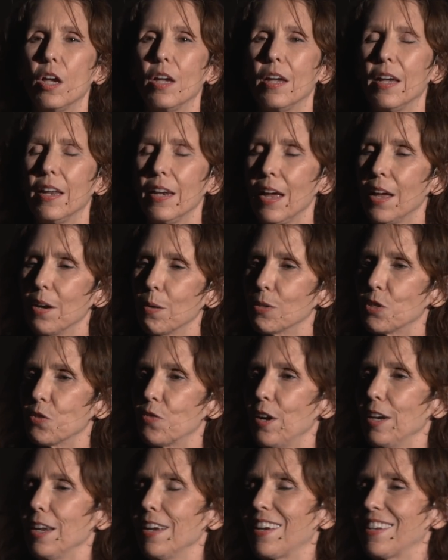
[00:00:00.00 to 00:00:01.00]
and it was
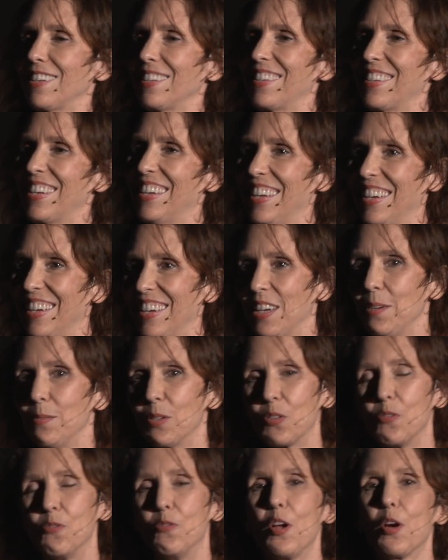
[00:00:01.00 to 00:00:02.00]
funny because he
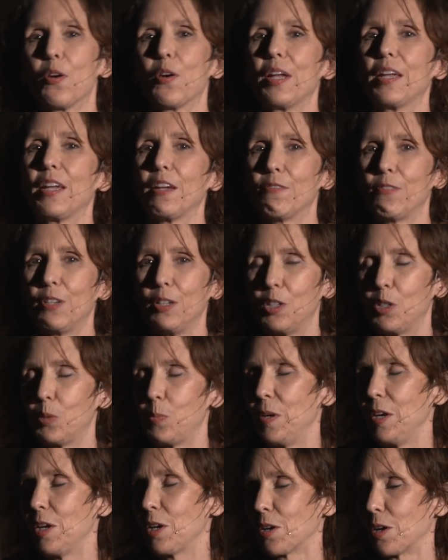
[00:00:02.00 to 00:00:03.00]
was a very gifted
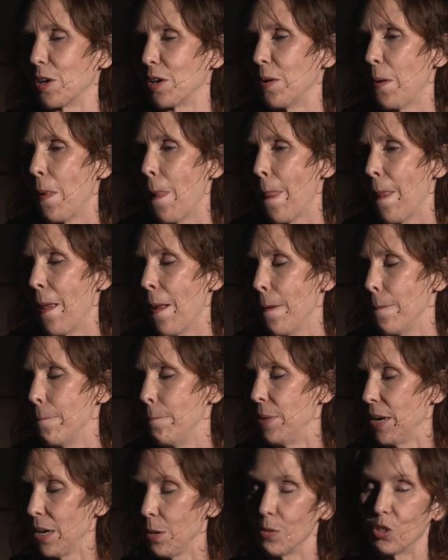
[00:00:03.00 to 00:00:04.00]
speaker,
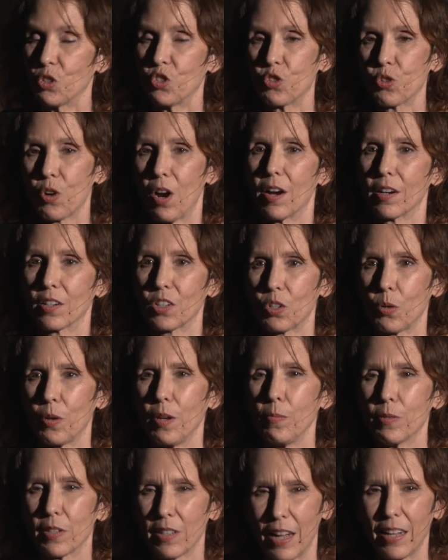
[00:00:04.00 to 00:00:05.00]
but he was drunk, so
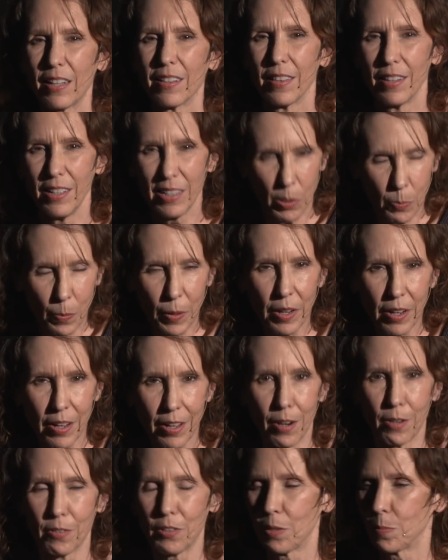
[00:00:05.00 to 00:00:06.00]
he was like lisping.
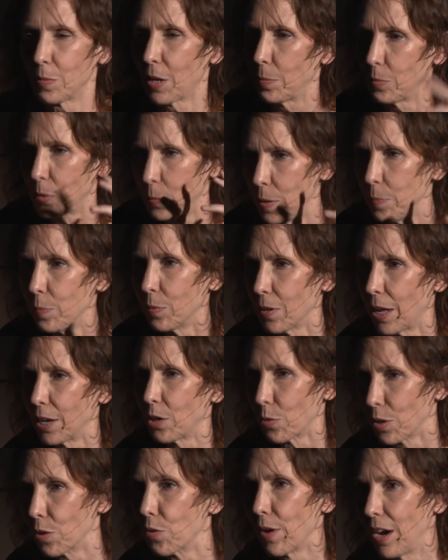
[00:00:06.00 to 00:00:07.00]
Sometimes people
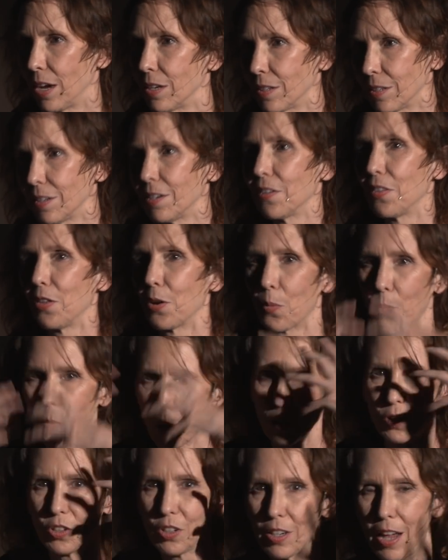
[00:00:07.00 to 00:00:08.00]
like regress into their
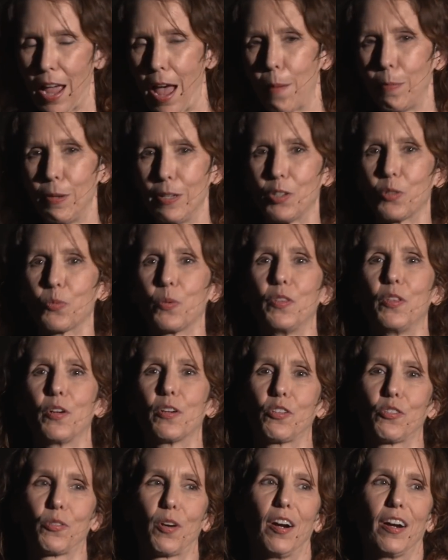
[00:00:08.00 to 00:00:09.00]
worst habits when they're
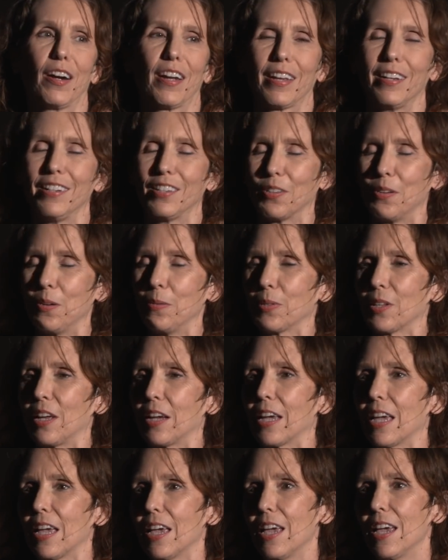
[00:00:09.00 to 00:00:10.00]
drunk, and so he was
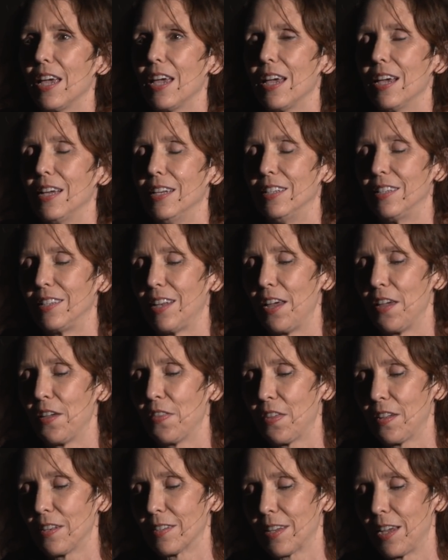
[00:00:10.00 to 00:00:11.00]
like saying
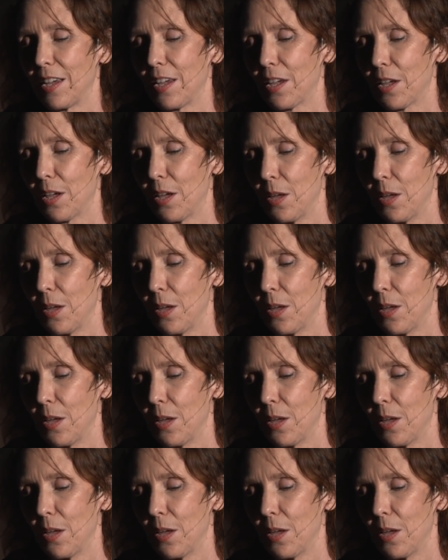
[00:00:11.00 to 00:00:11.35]
things like,